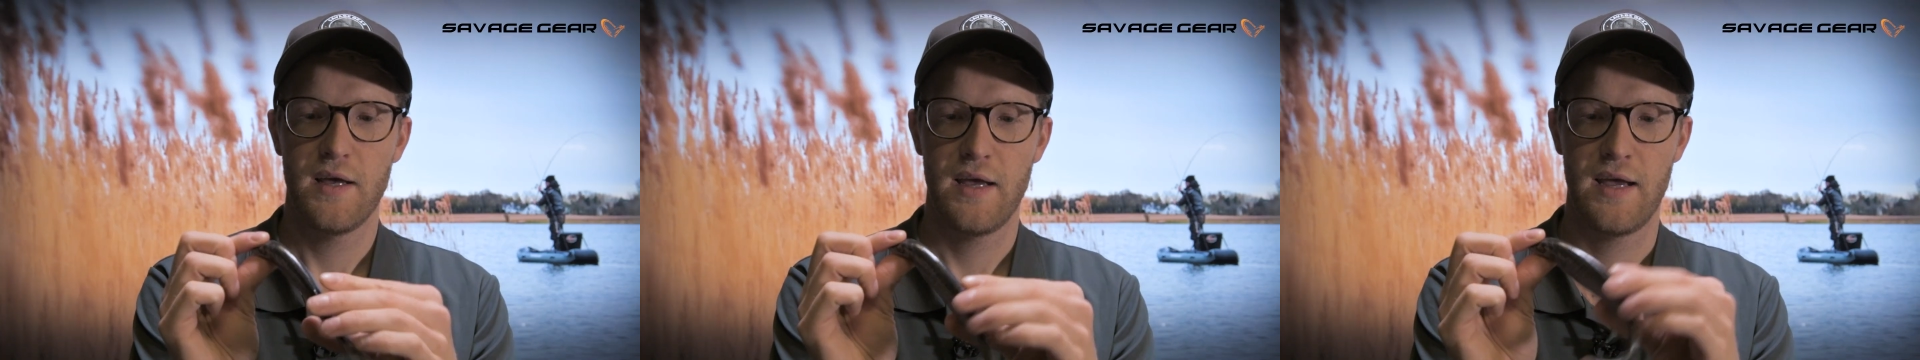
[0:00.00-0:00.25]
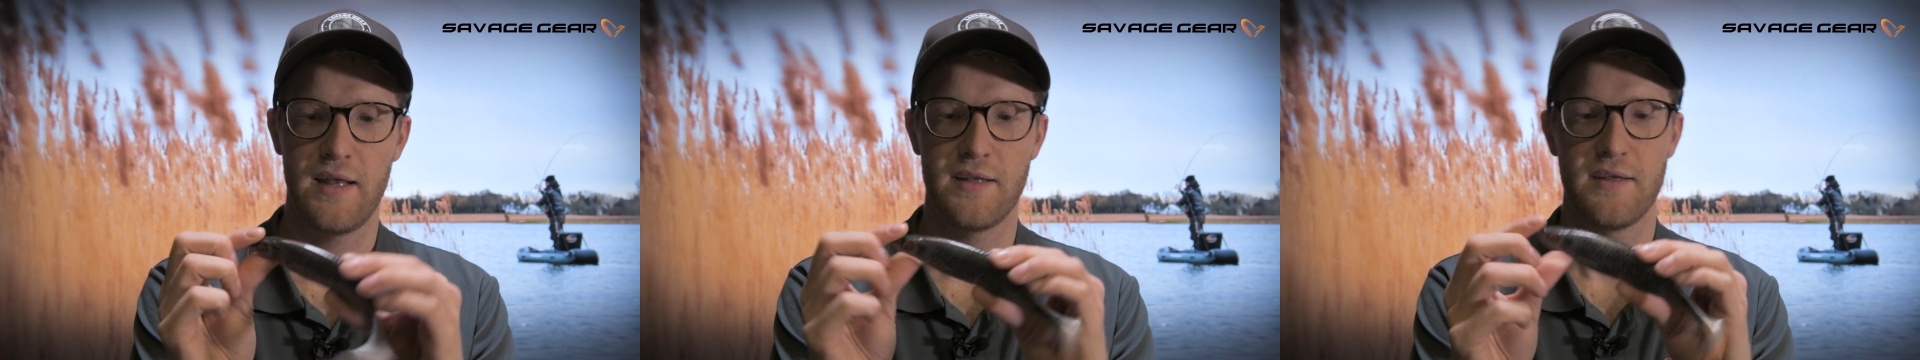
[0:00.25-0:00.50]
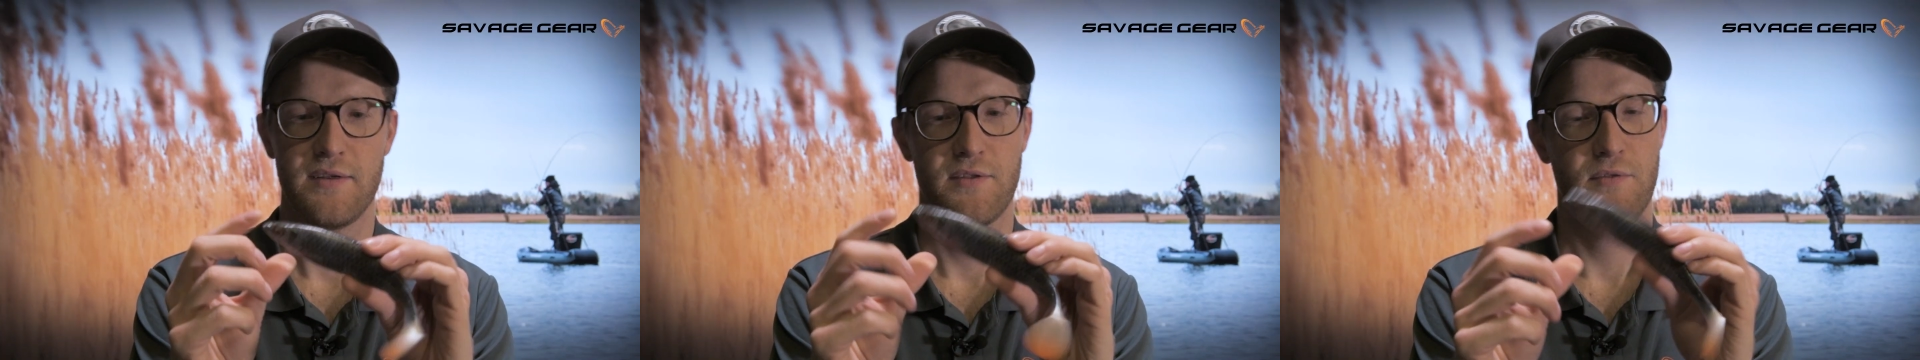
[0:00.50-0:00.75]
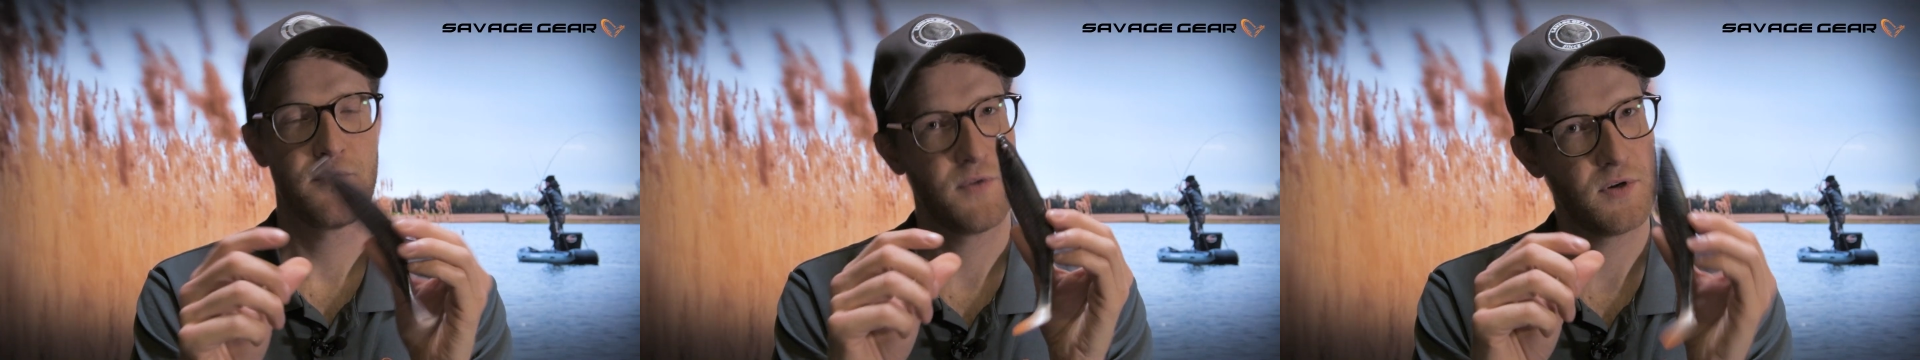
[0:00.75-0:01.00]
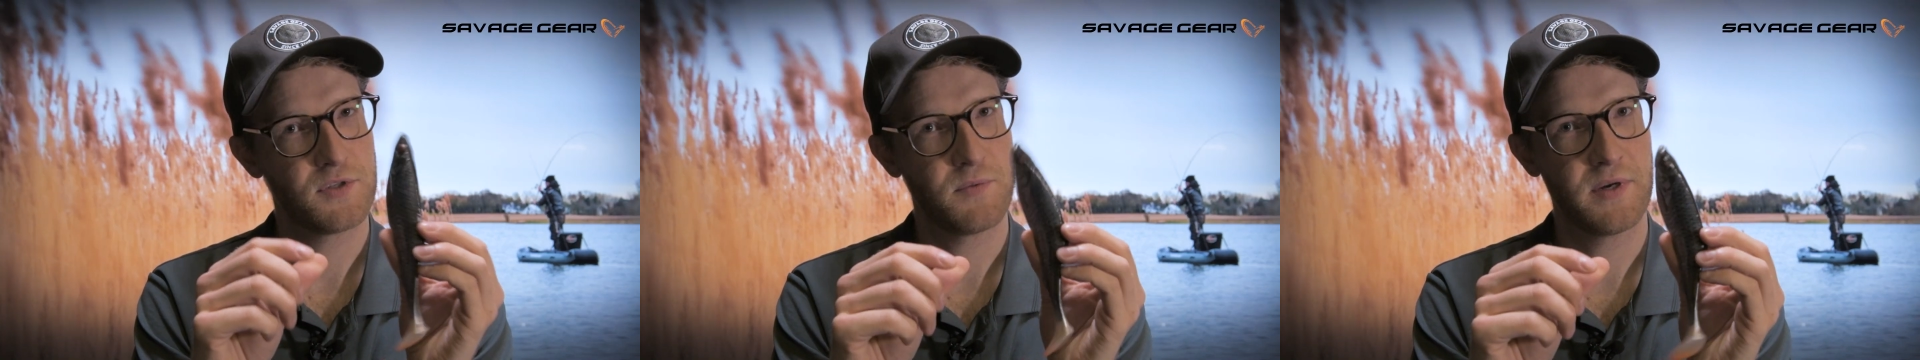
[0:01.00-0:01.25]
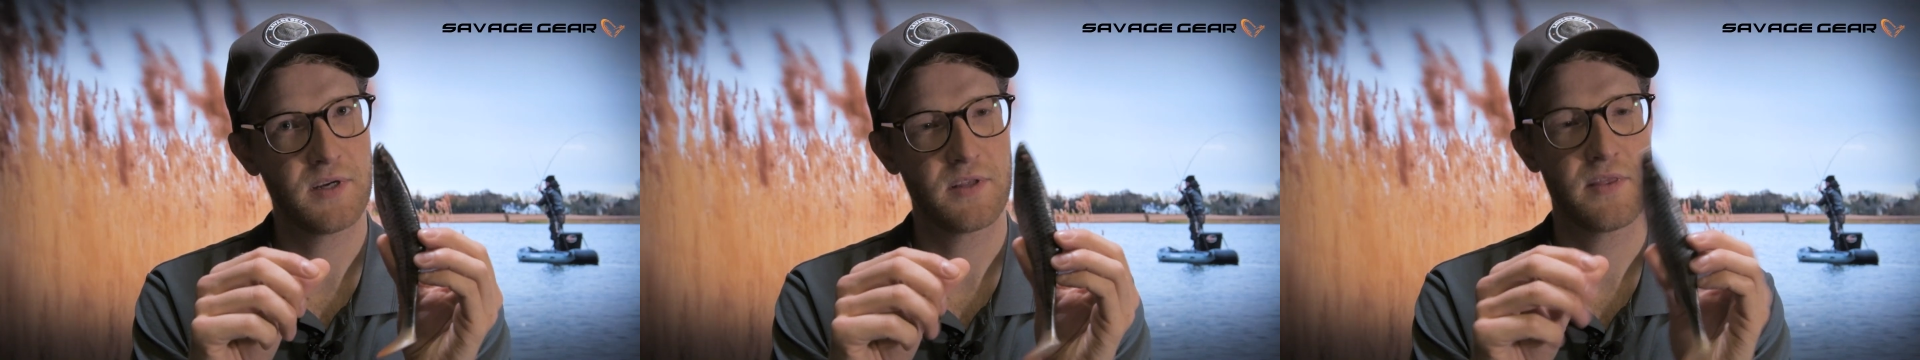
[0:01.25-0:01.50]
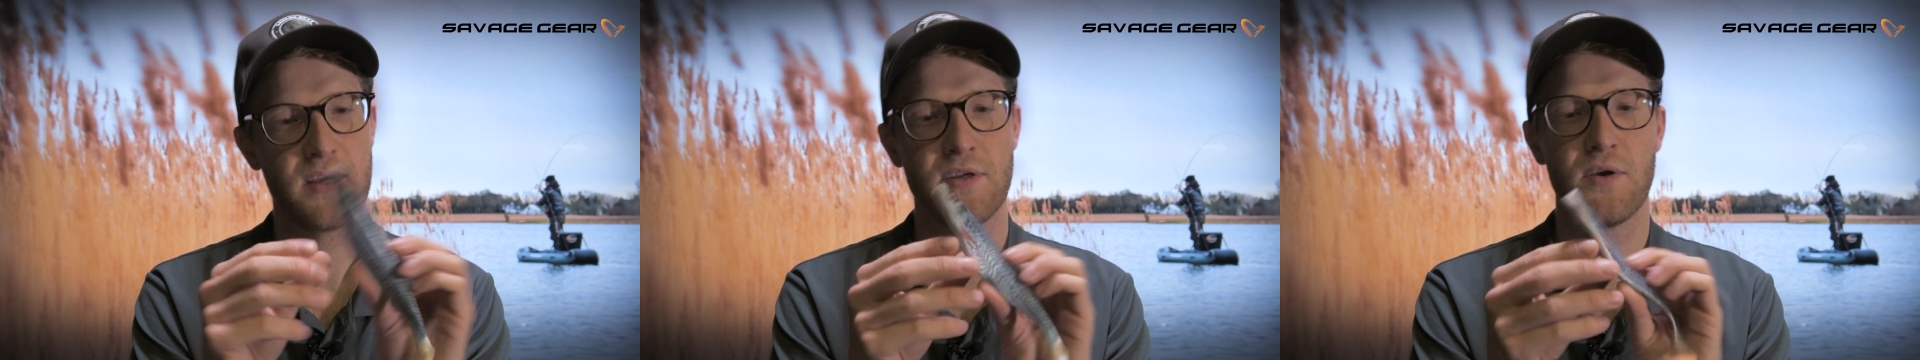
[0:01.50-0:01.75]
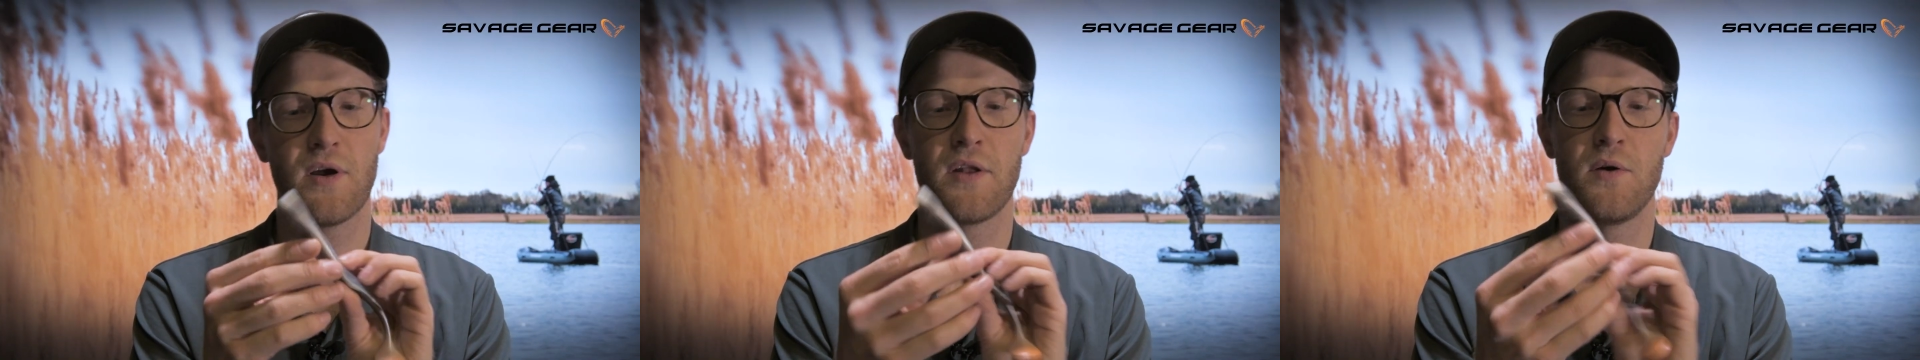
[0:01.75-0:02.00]
And first thing
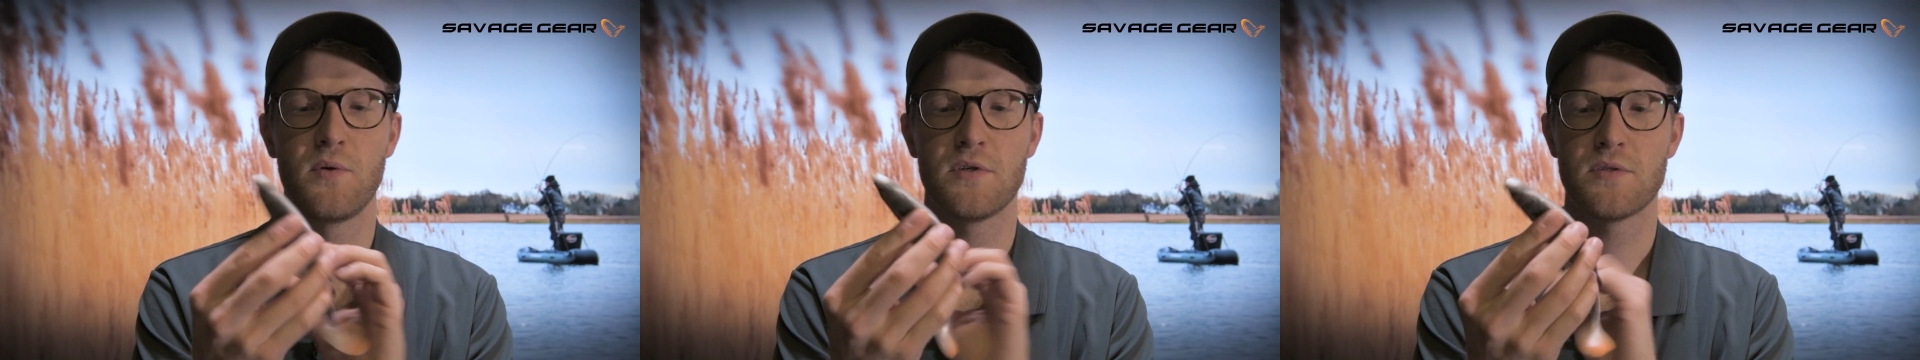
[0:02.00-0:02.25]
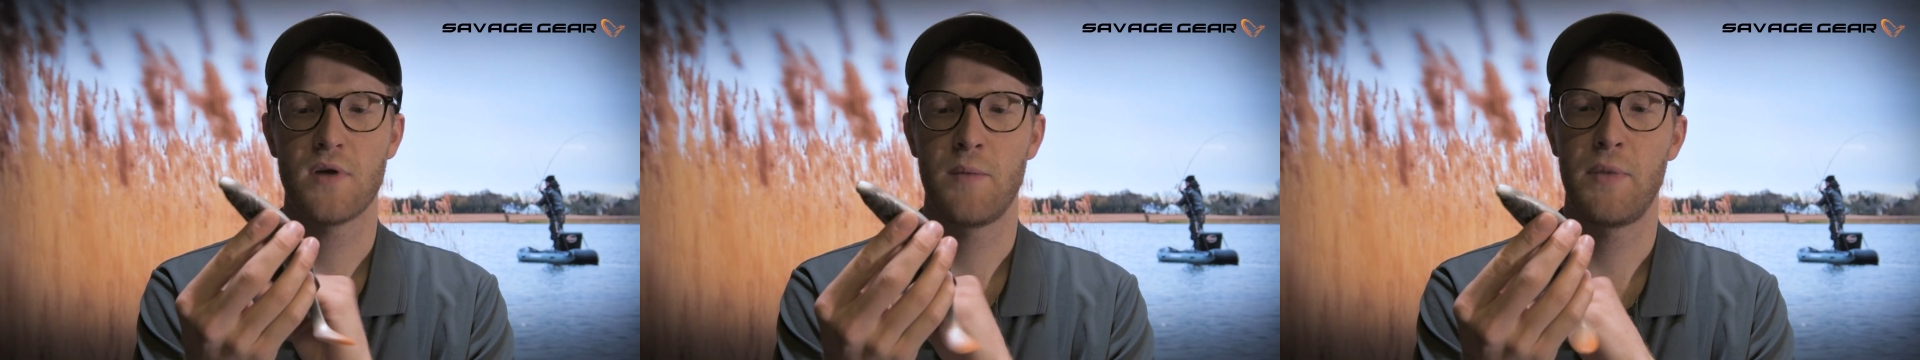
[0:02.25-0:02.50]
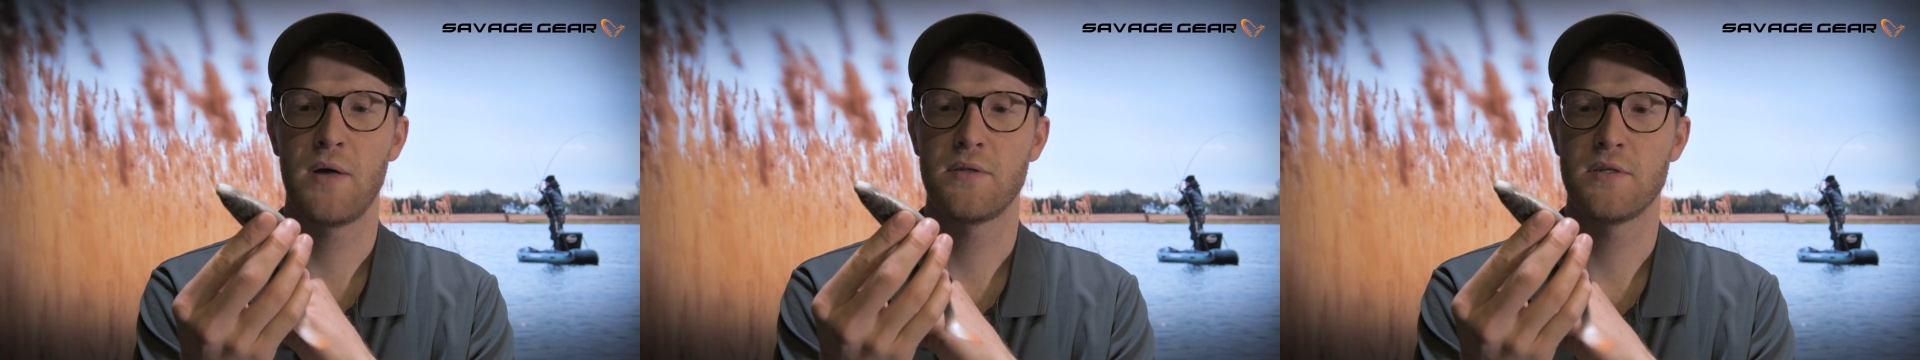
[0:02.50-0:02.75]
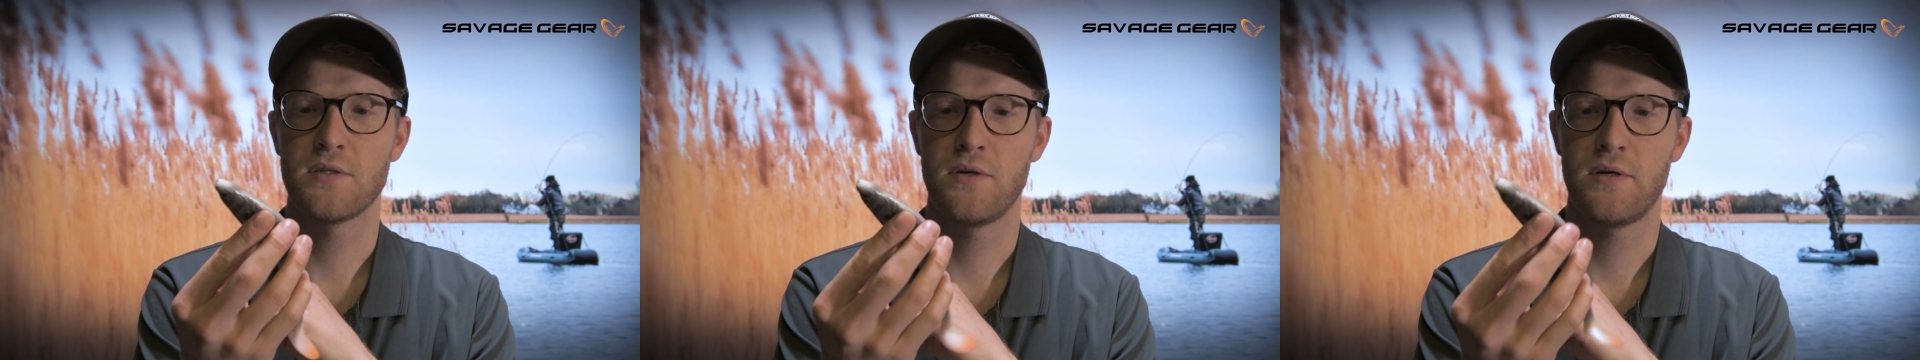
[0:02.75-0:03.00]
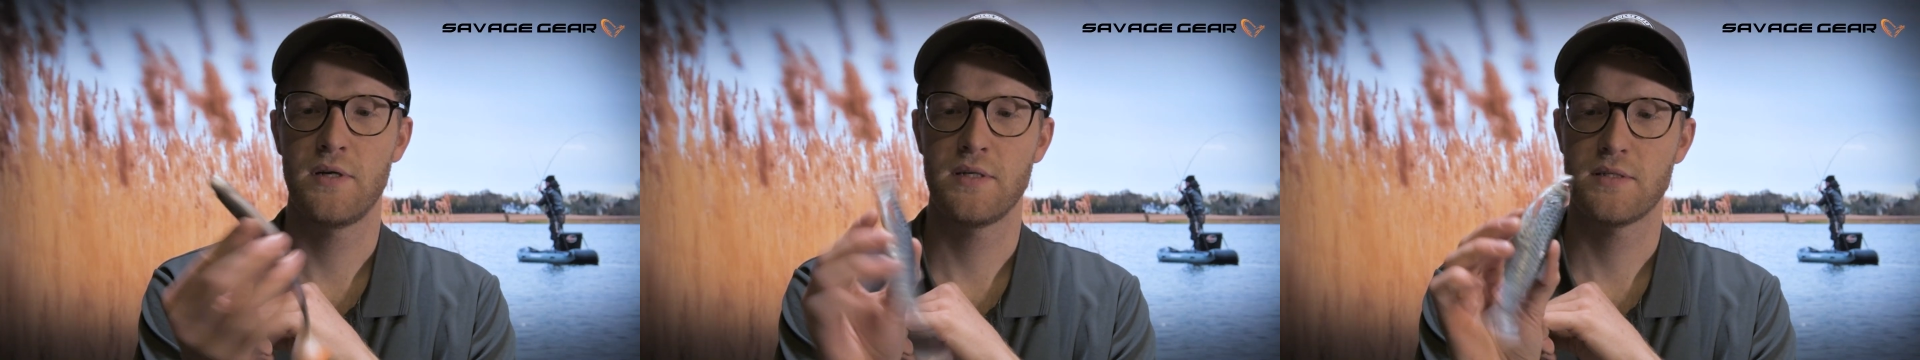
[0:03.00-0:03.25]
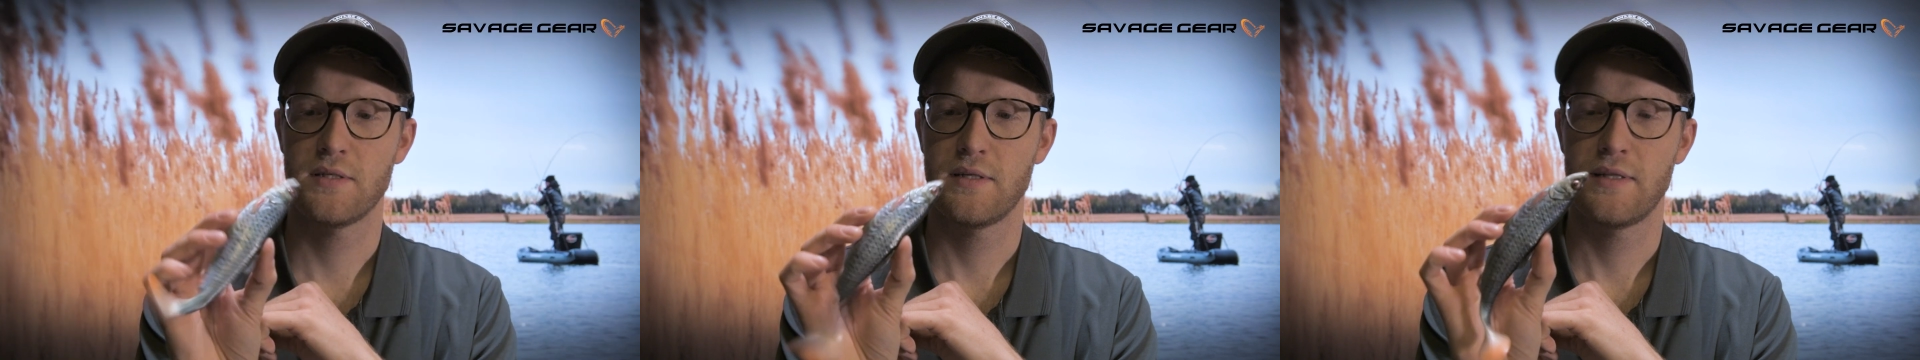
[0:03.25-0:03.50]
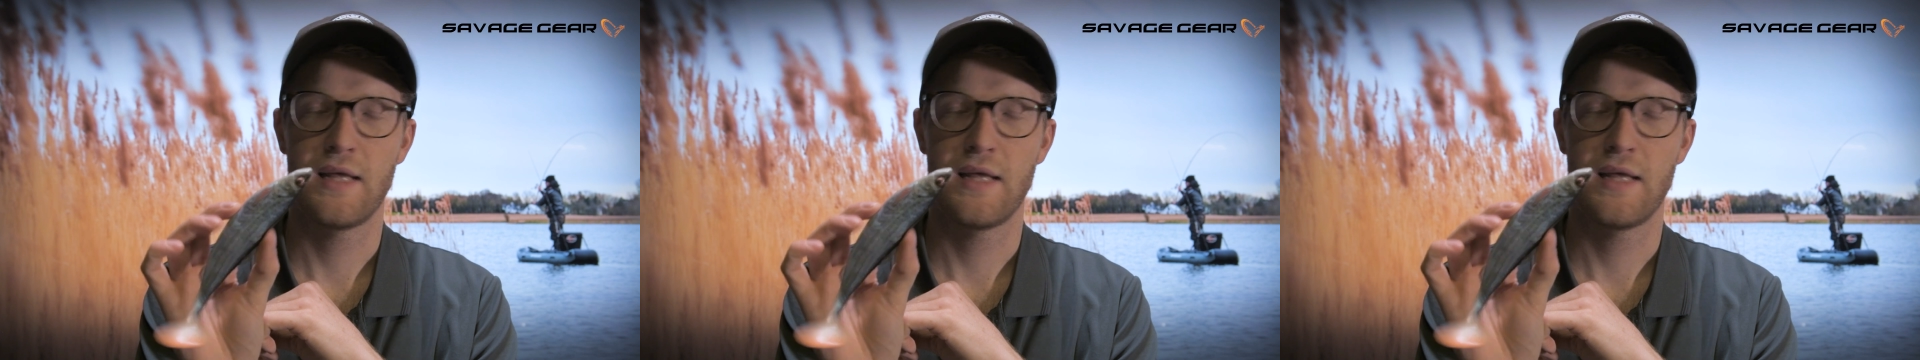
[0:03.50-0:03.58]
you're gonna notice about this lure is